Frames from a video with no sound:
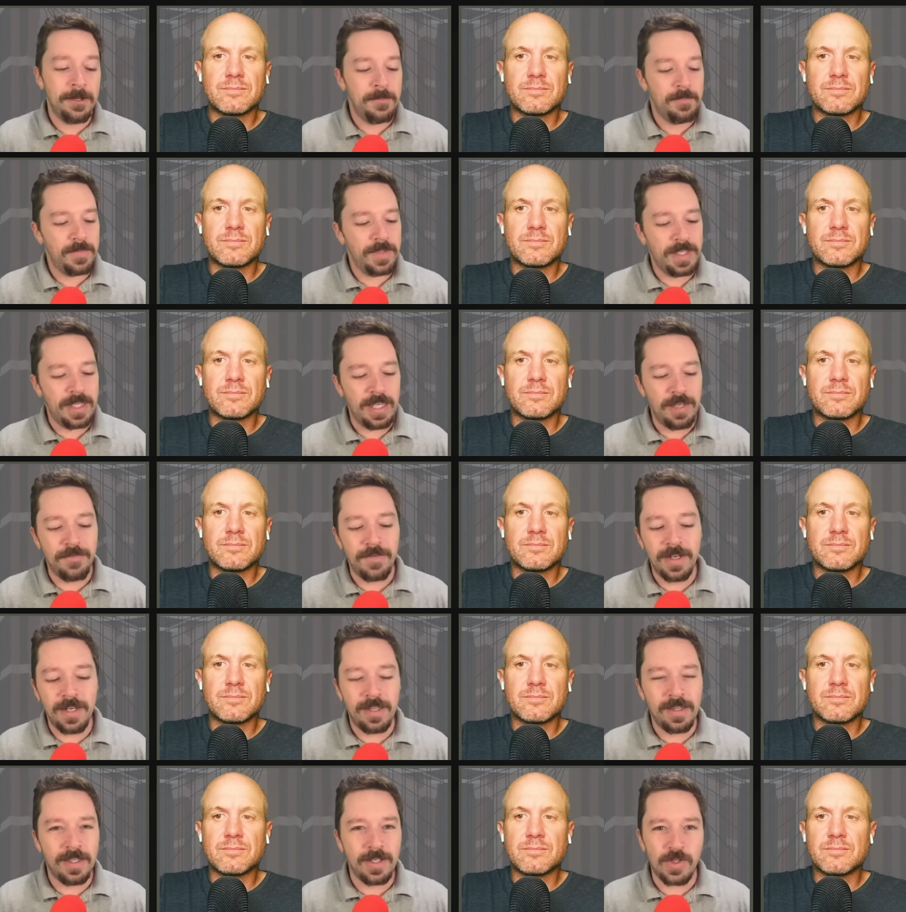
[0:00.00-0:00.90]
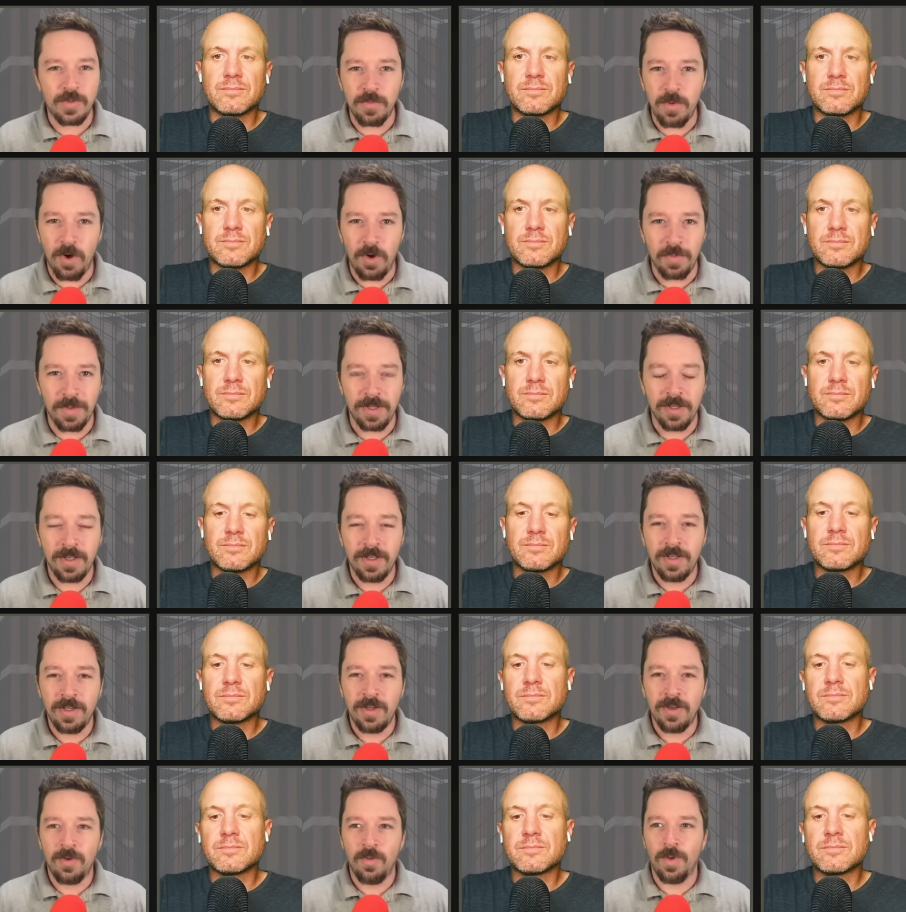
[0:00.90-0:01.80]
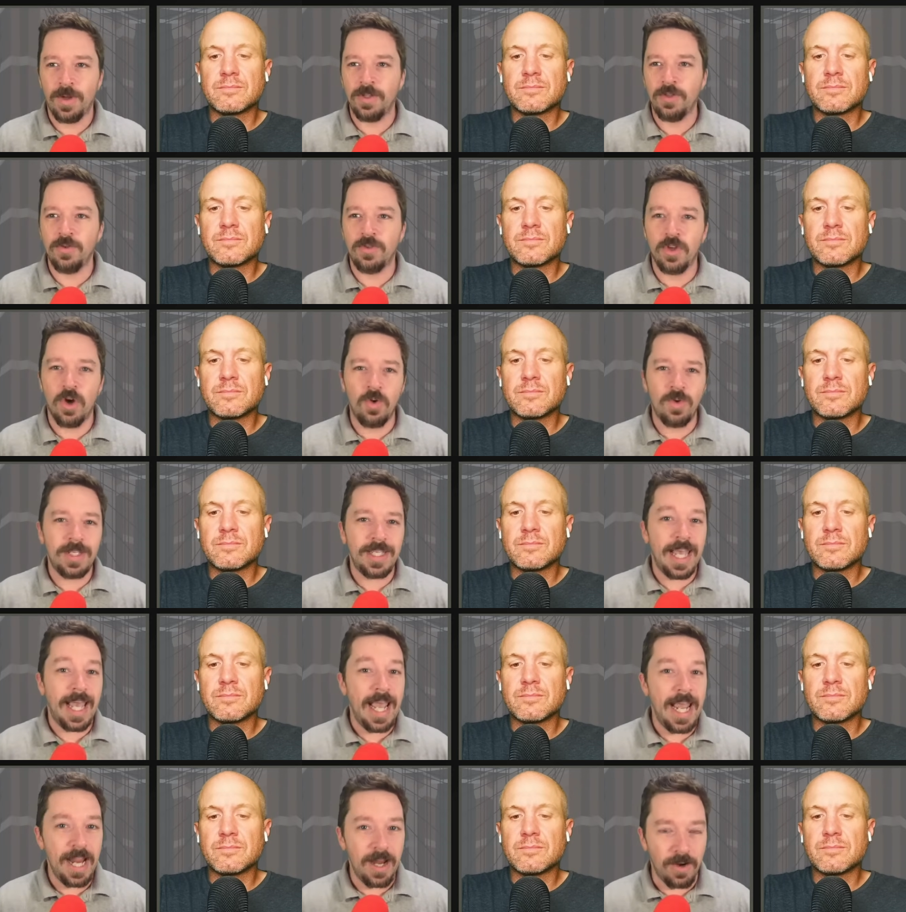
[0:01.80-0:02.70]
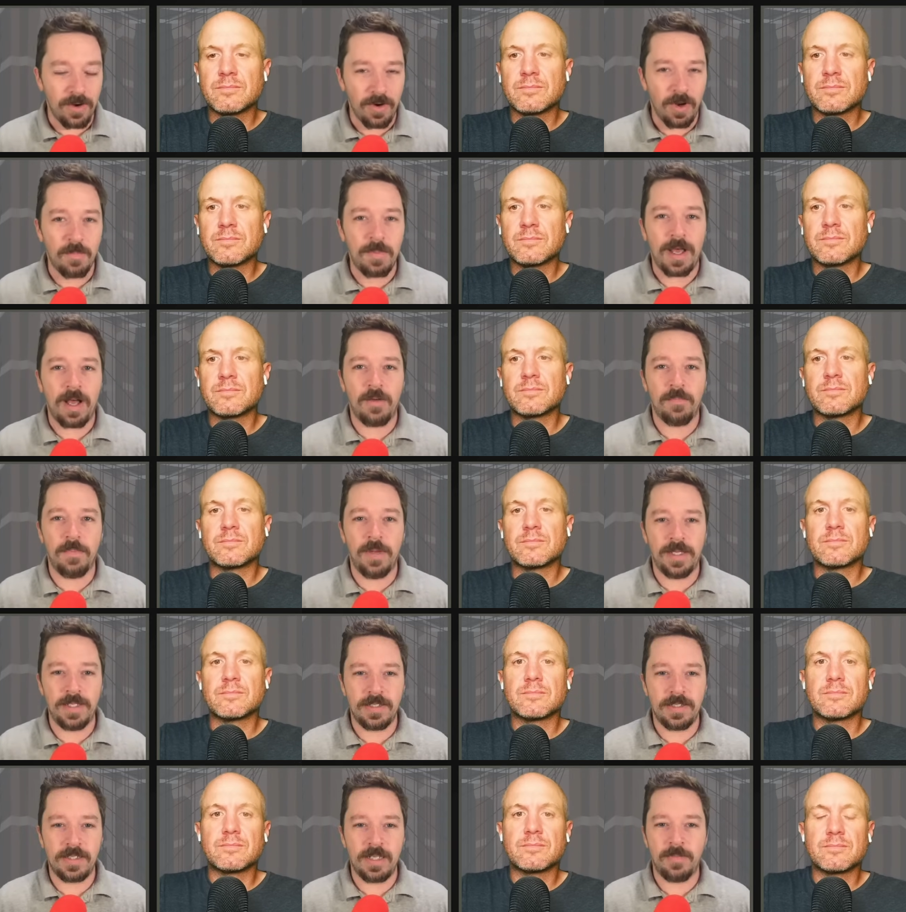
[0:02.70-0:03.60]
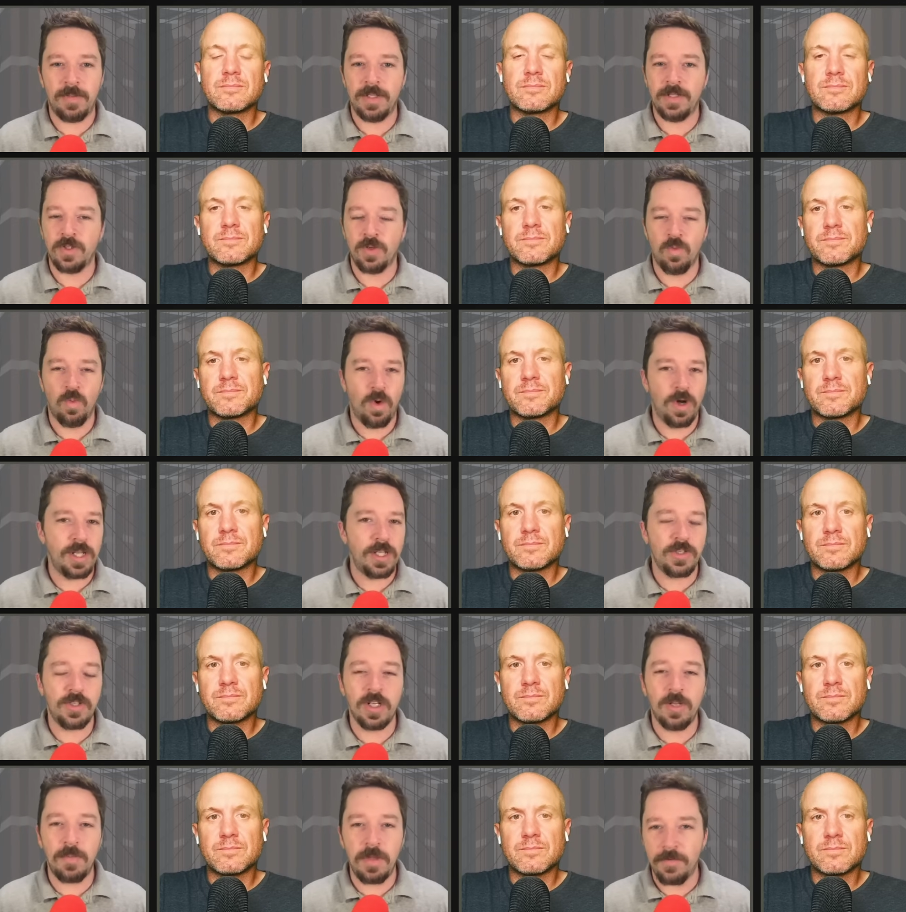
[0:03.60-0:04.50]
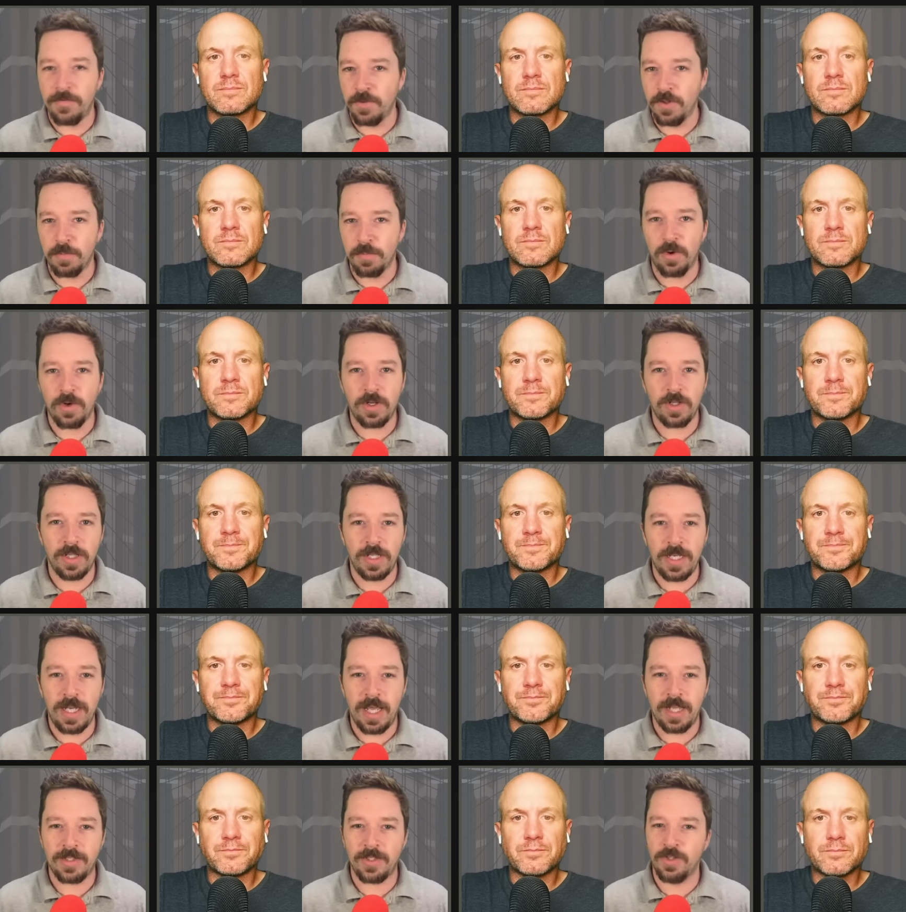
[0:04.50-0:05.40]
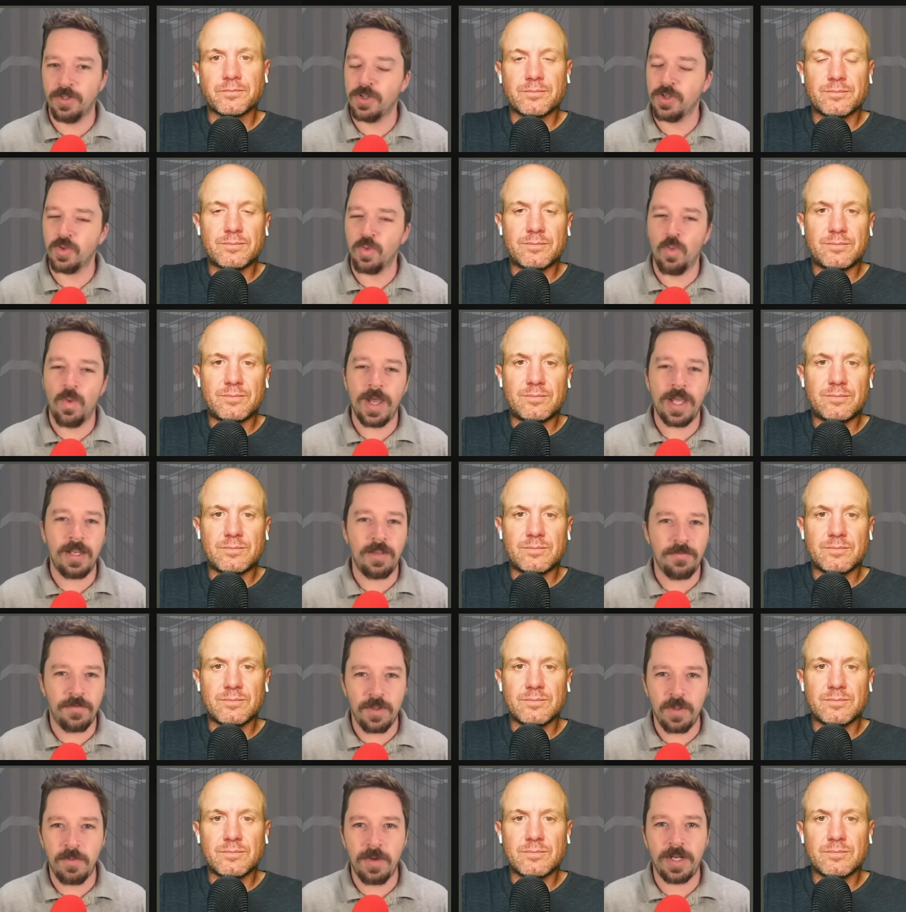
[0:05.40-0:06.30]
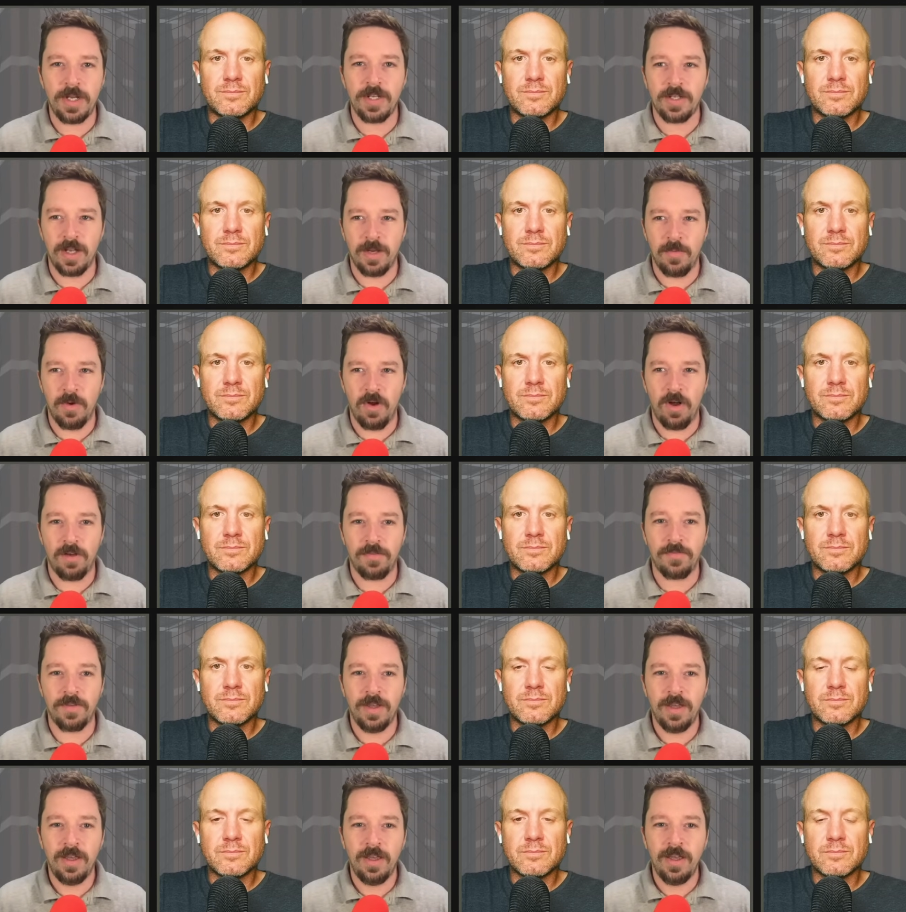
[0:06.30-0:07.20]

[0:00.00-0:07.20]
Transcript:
Speaker 1: even in this moment, when you don't care about Ben Simmons and what he's going to be for the Brooklyn Nets, and you're just waiting for the money to come off,